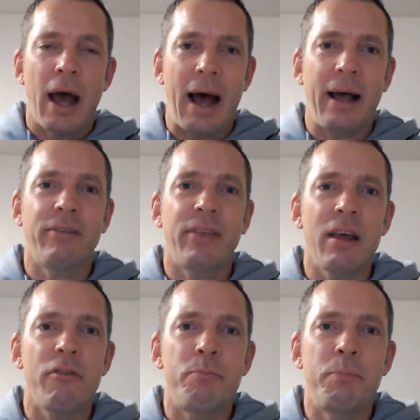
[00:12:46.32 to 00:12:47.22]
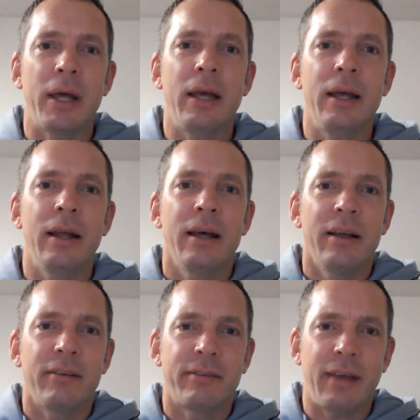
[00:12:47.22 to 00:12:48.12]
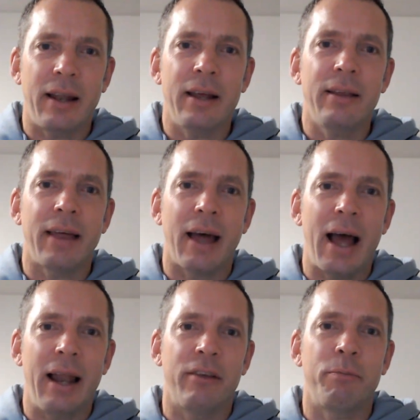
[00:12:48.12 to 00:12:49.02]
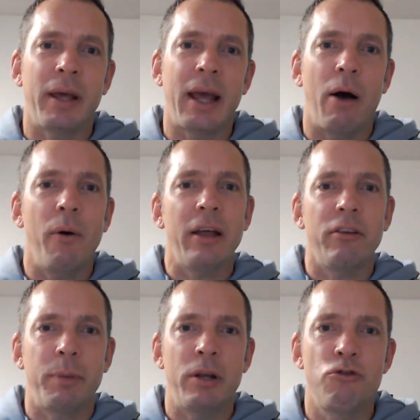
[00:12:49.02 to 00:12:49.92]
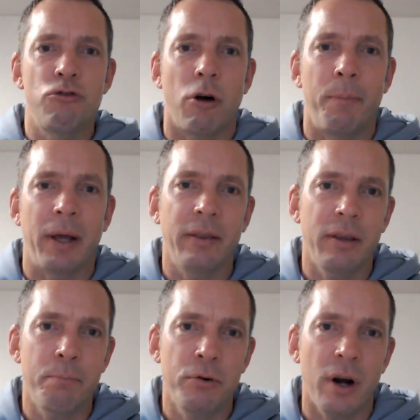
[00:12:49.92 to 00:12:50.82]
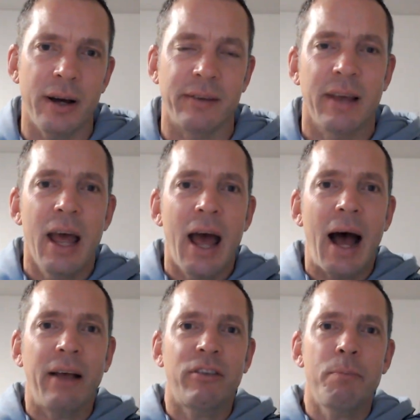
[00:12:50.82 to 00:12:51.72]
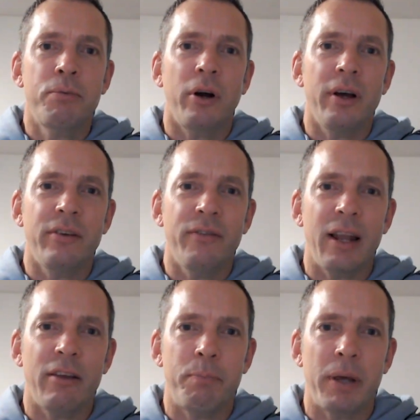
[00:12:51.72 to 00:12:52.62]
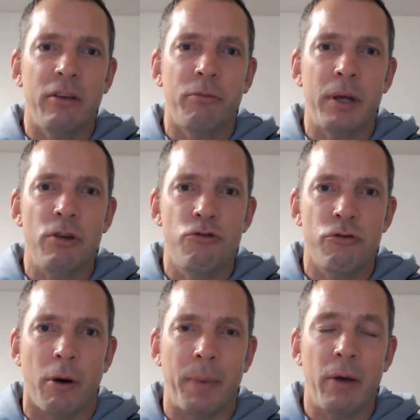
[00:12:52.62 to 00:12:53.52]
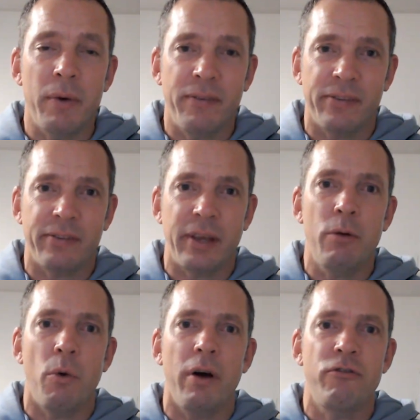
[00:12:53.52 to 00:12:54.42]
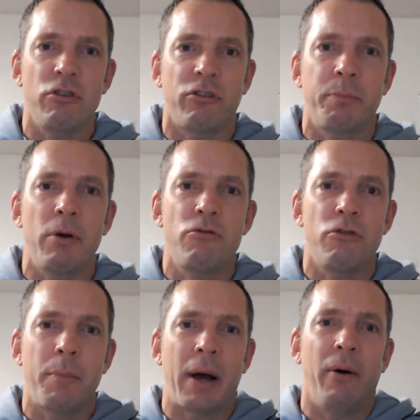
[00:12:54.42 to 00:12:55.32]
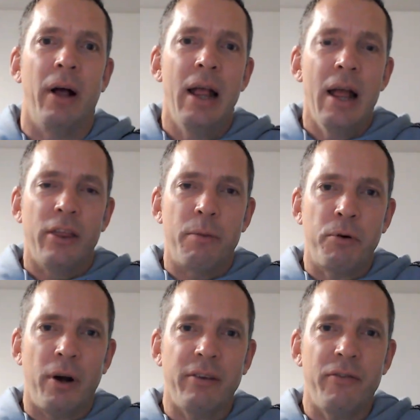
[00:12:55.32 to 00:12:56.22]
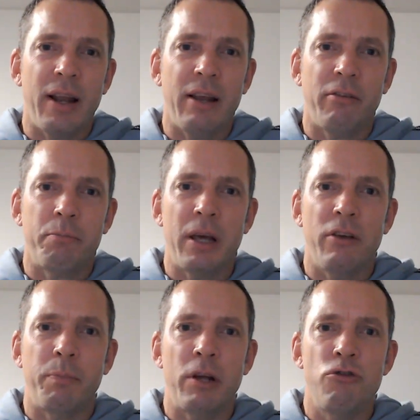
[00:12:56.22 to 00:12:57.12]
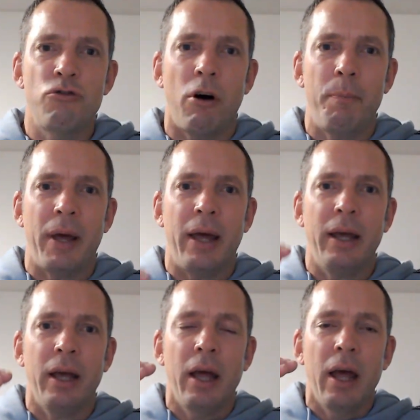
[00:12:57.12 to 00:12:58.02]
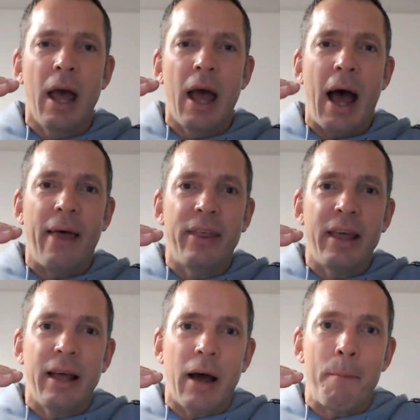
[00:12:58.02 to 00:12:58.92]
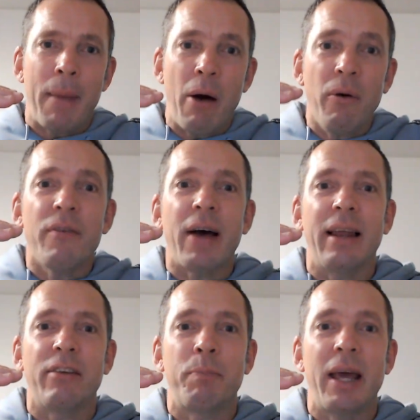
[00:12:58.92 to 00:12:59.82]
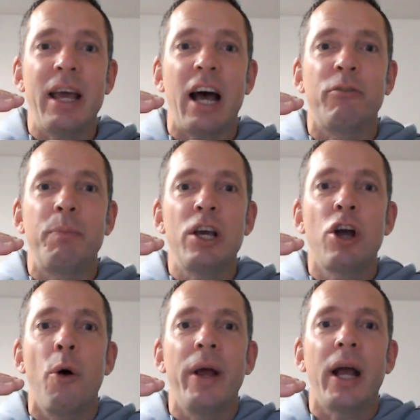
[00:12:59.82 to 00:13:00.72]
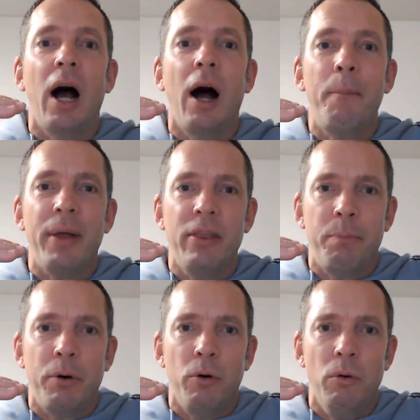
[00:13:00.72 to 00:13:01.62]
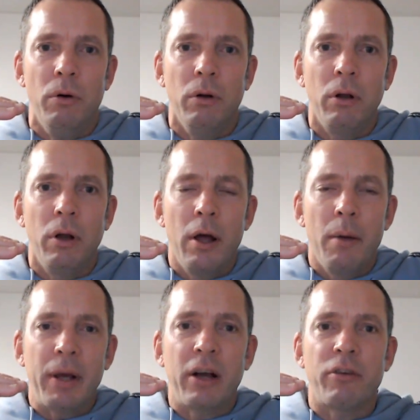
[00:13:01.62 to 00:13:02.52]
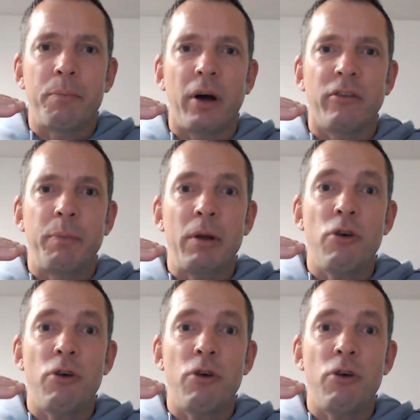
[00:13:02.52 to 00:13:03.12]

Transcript: As they have been selling that LSP out, it's been dropping the price. As the price of LSP has been dropping, we've seen what I've just spoke to you about. The price of LSP has been dropping and the amount of LSP has been going up in the pool because the price has been